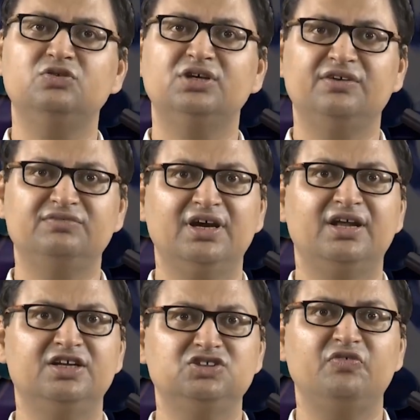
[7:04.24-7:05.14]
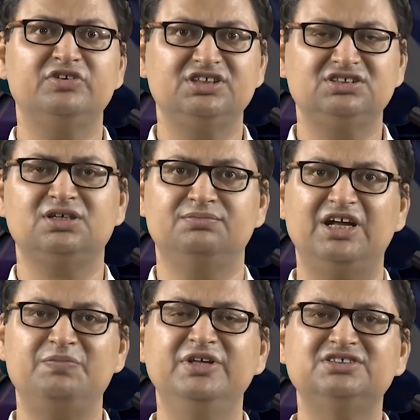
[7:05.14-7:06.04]
to give the energy of a system.
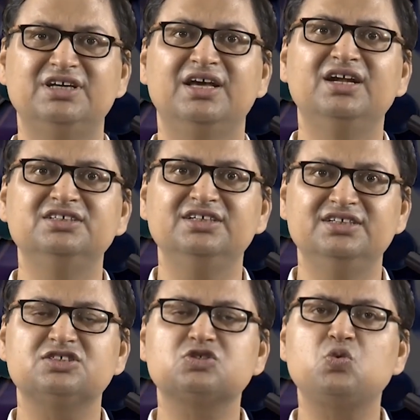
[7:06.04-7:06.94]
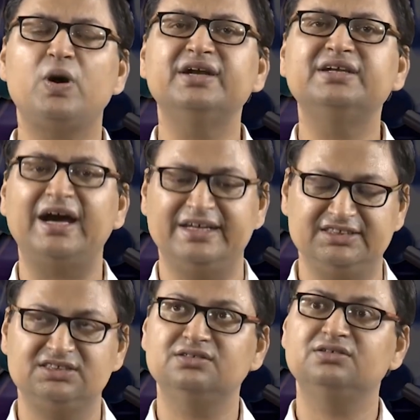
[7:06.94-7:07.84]
That means the energy is
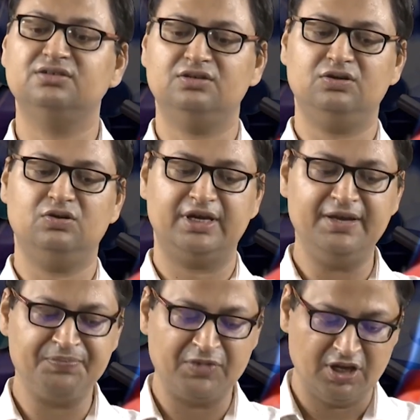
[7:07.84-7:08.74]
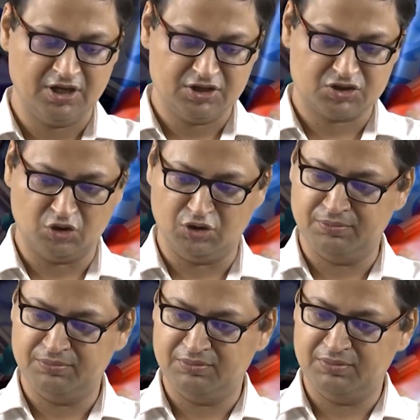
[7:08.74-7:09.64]
quantized. Okay. So,
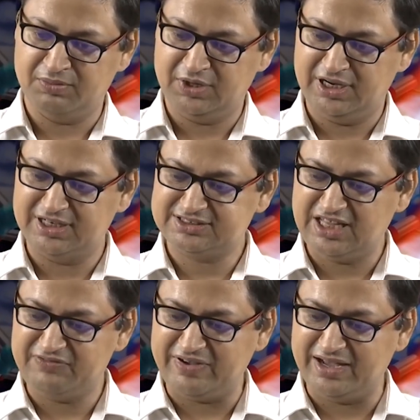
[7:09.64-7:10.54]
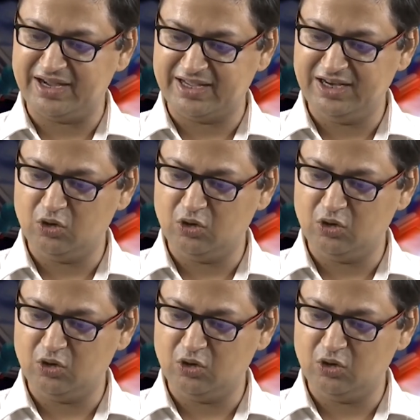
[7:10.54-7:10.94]
let us say if I again